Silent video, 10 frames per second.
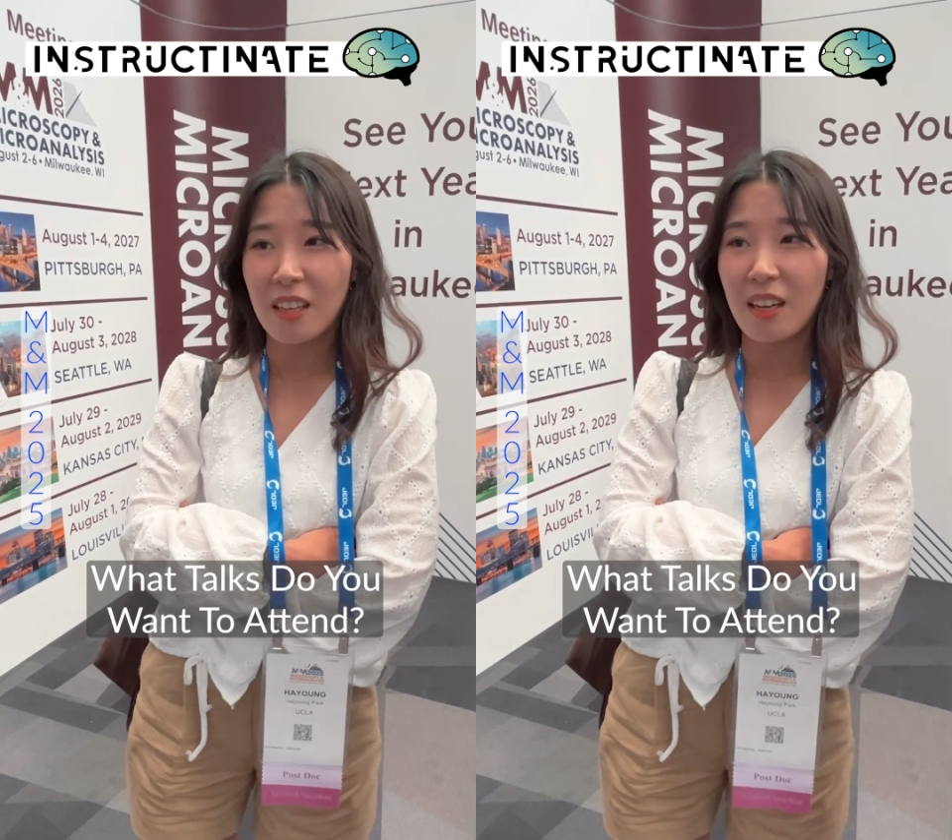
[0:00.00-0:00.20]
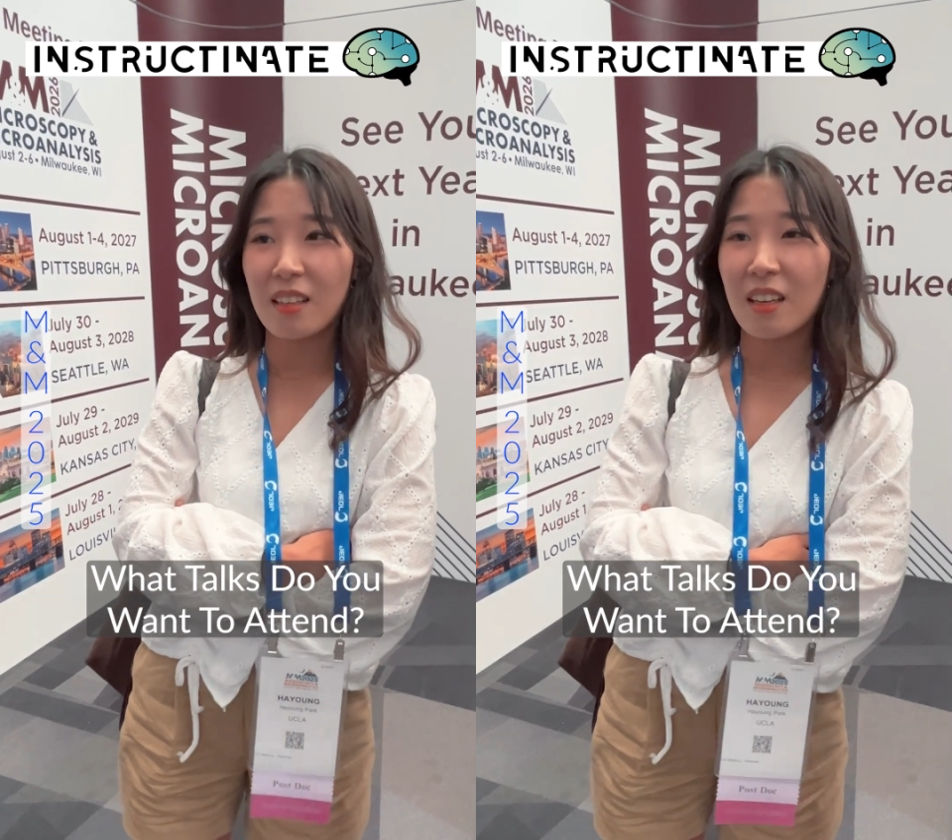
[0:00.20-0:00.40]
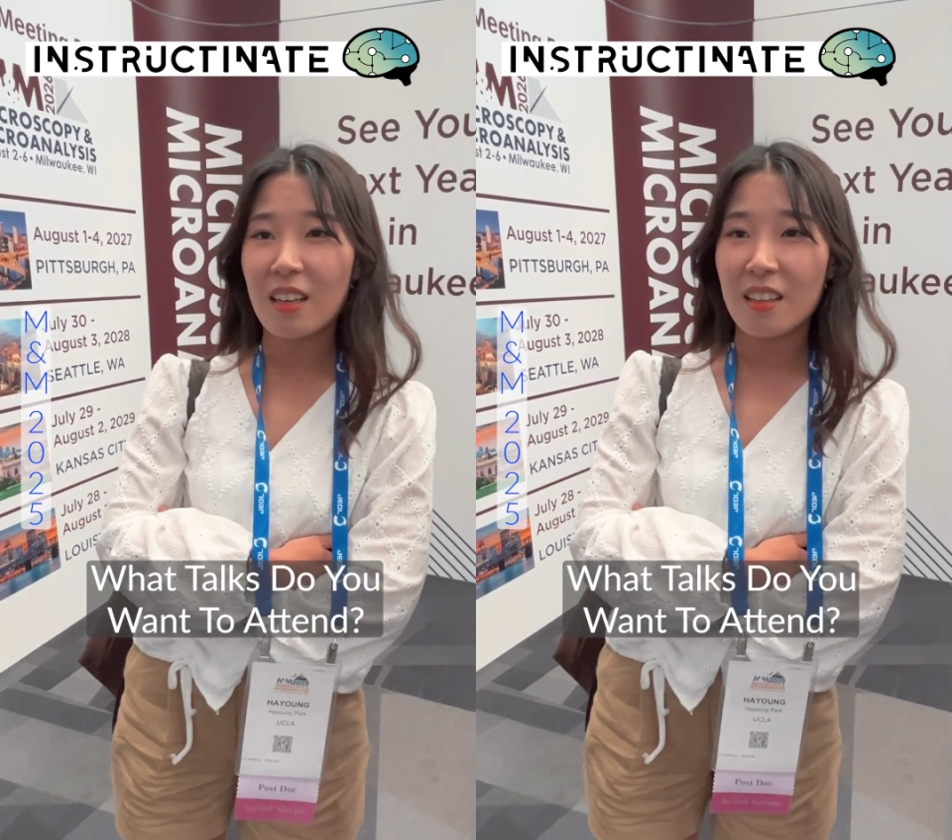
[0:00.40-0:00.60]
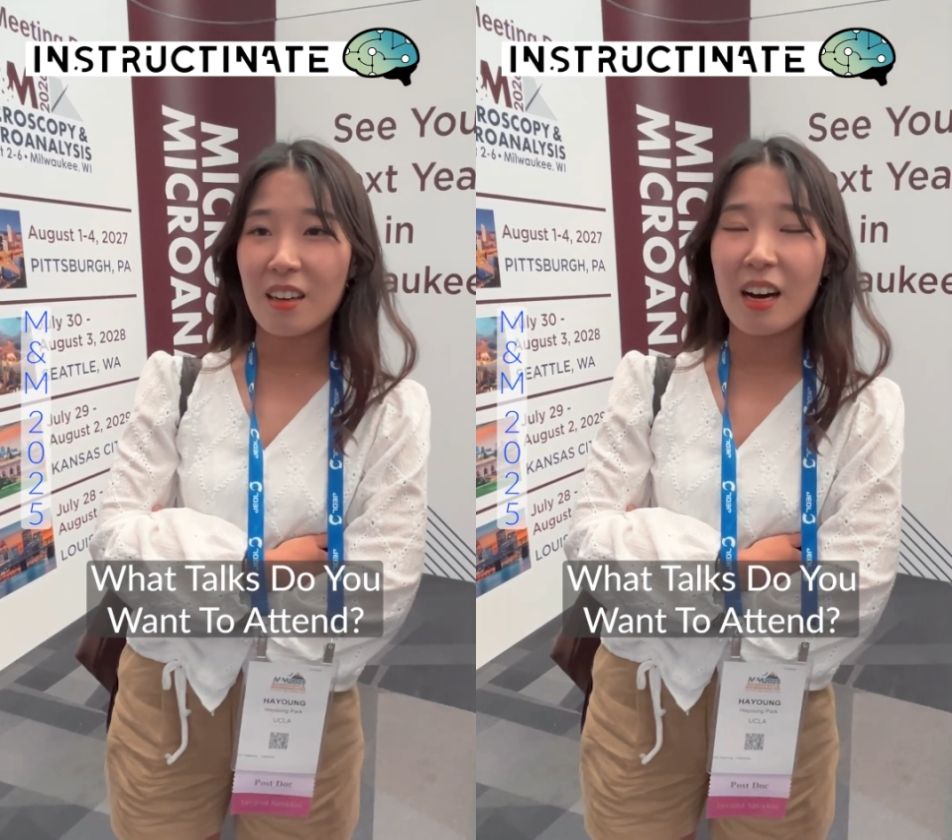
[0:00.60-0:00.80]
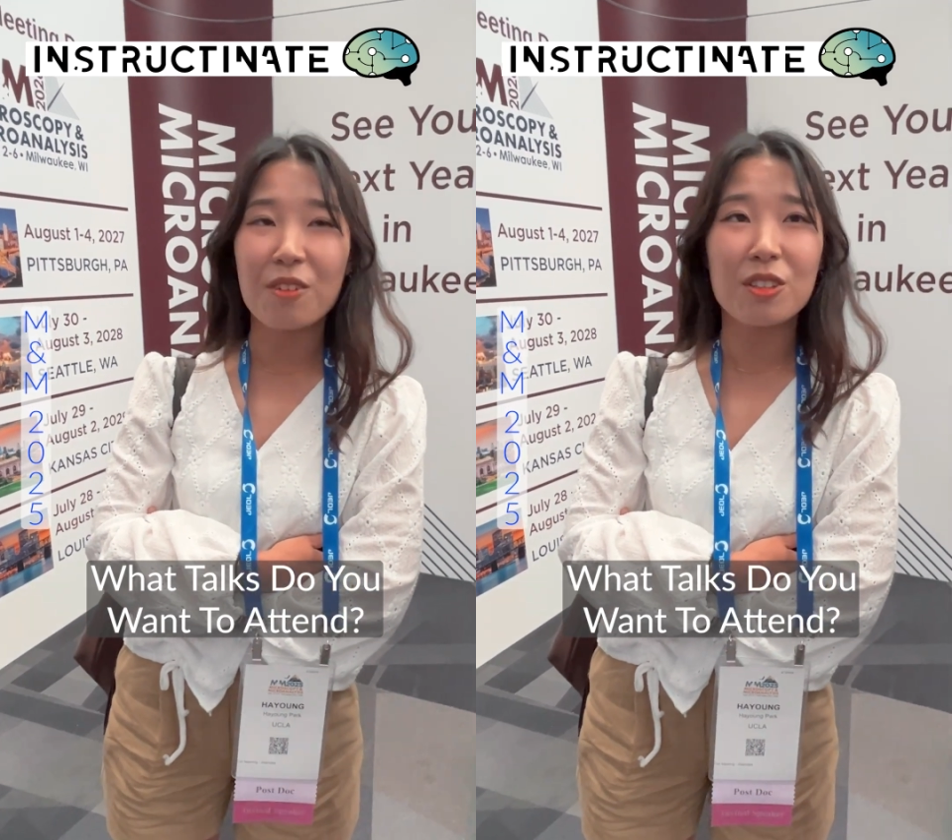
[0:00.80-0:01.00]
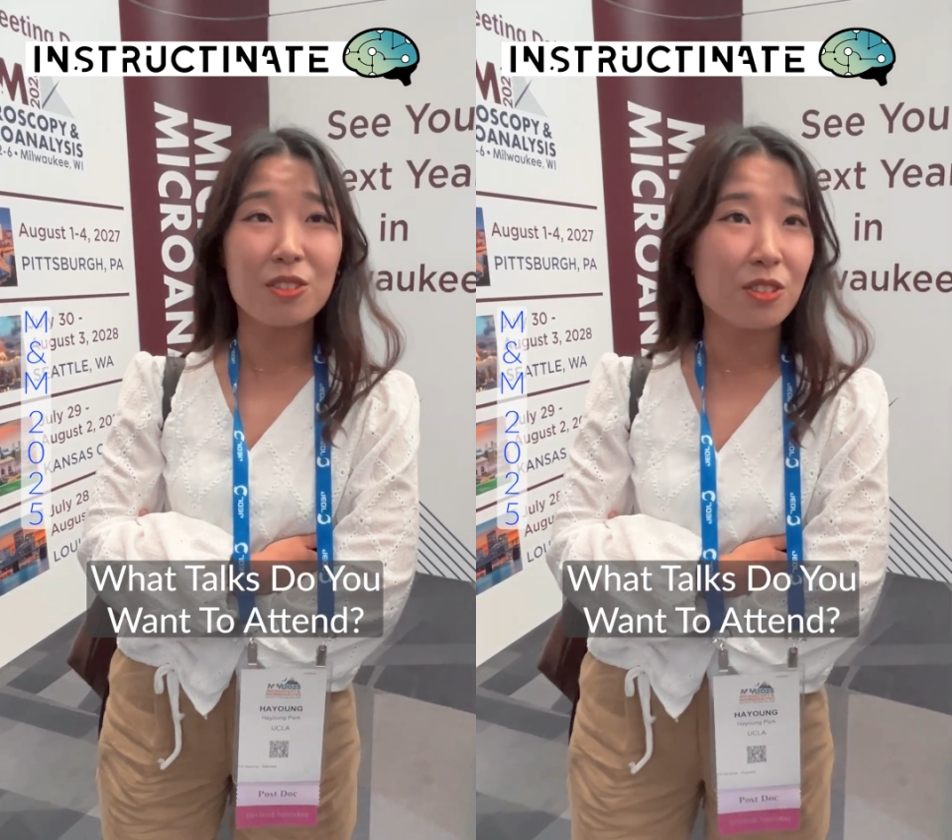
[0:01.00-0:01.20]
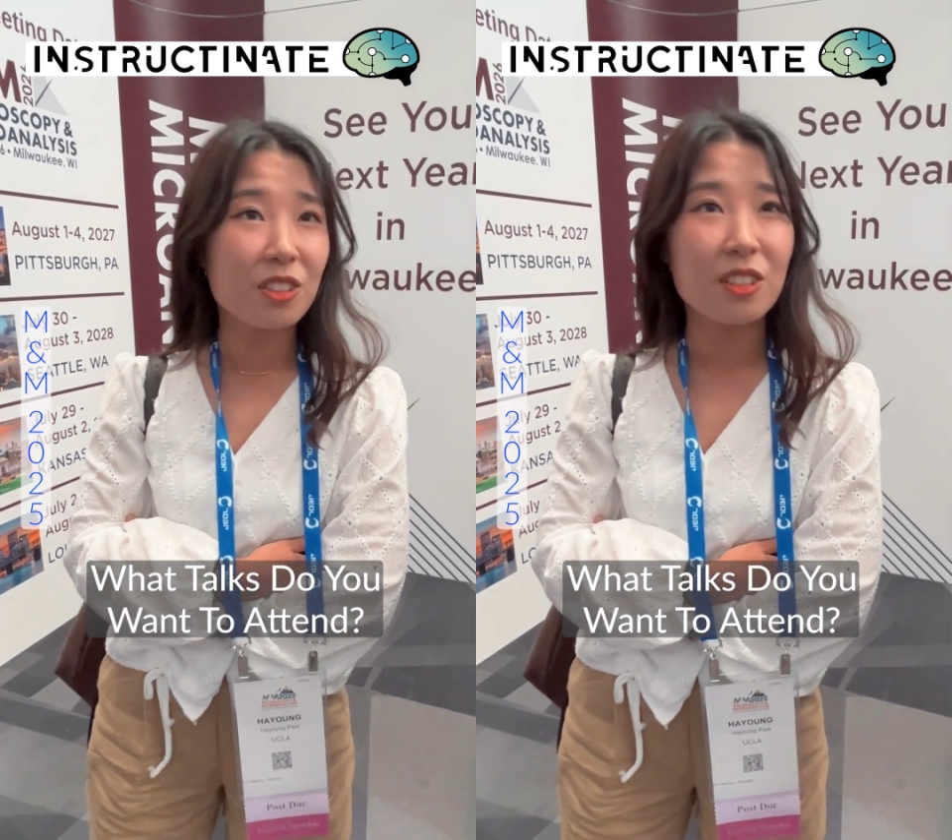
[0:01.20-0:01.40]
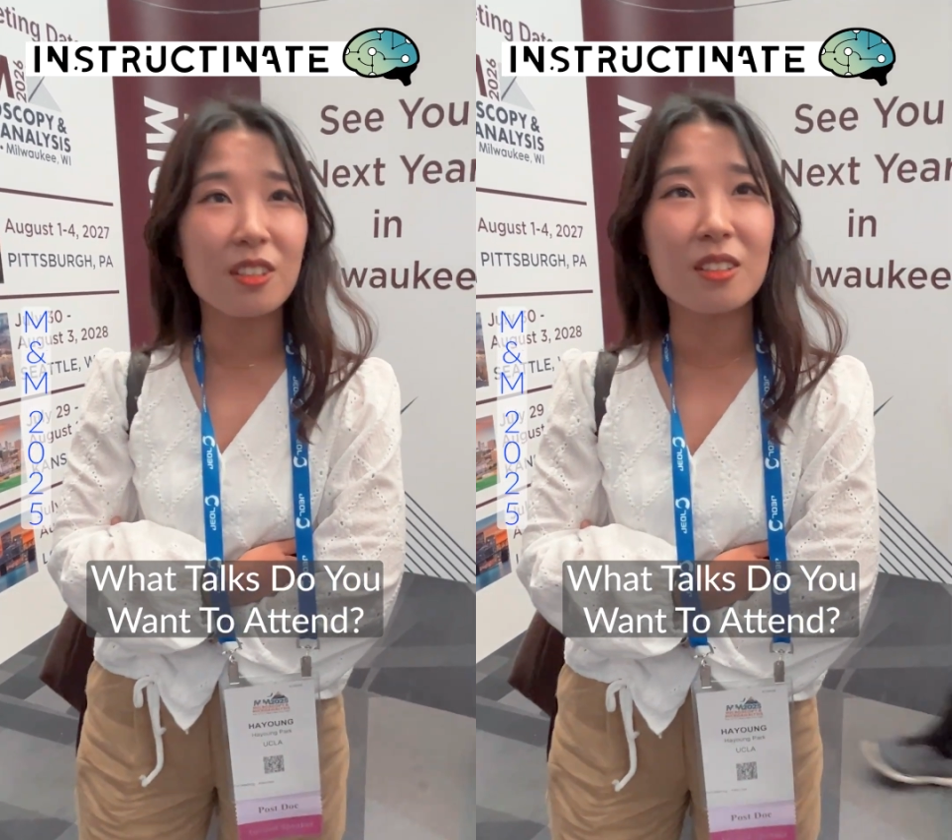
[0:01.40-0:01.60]
that the high
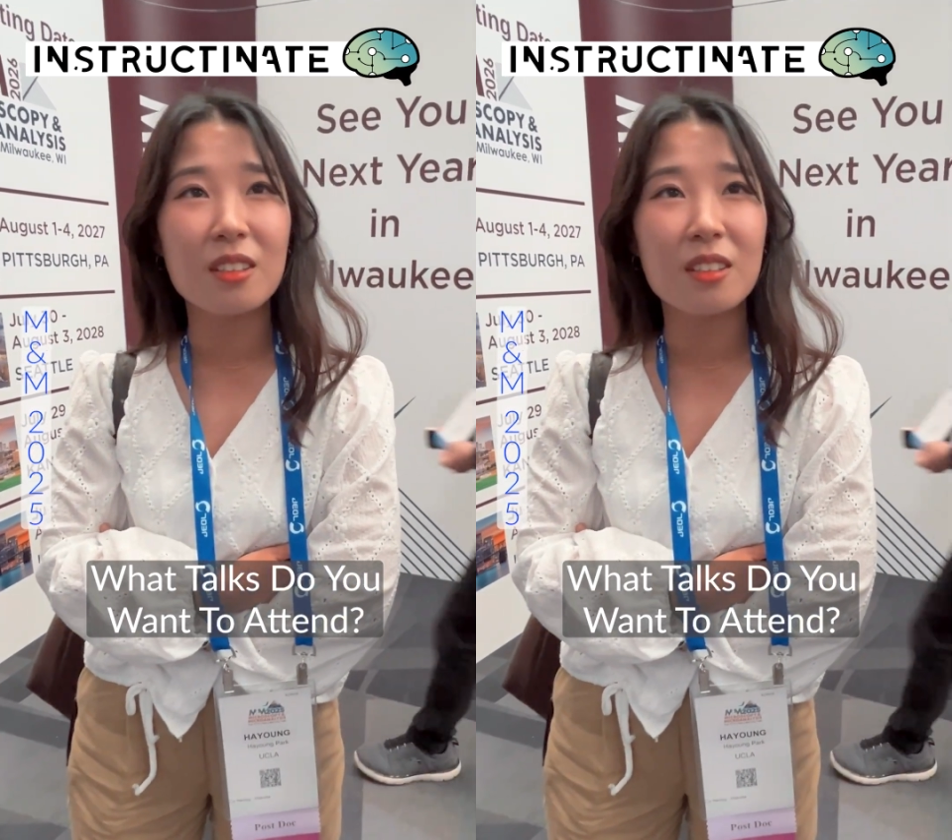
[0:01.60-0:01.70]
resolution